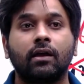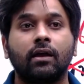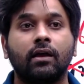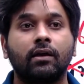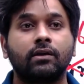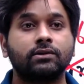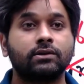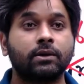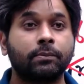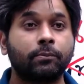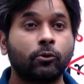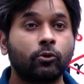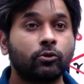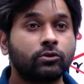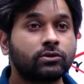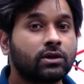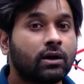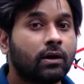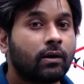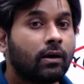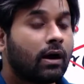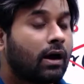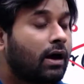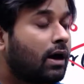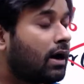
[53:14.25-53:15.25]
Suppose
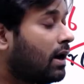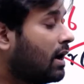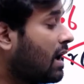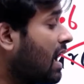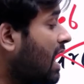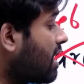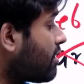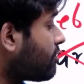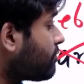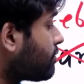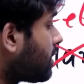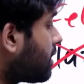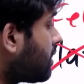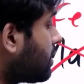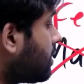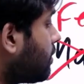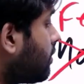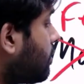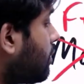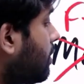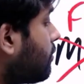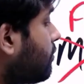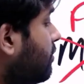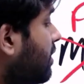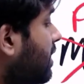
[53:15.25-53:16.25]
after
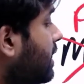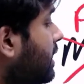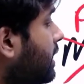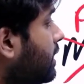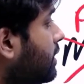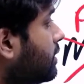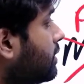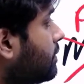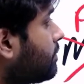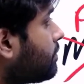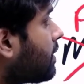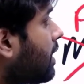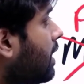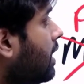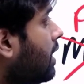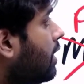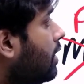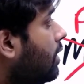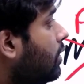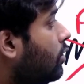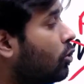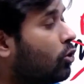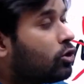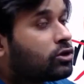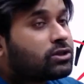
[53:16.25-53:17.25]
1 year
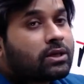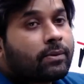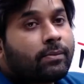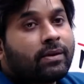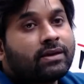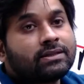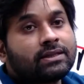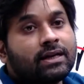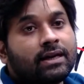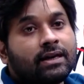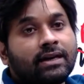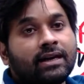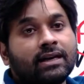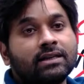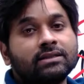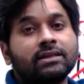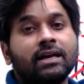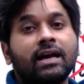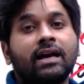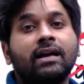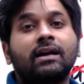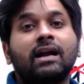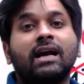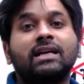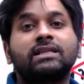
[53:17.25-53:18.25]
Lok Sabha said yes
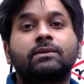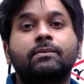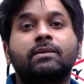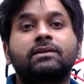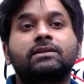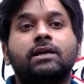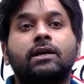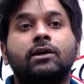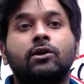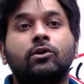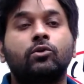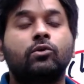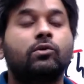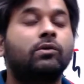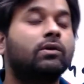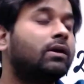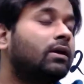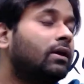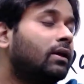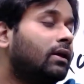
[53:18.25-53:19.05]
and Rajya Sabha said no,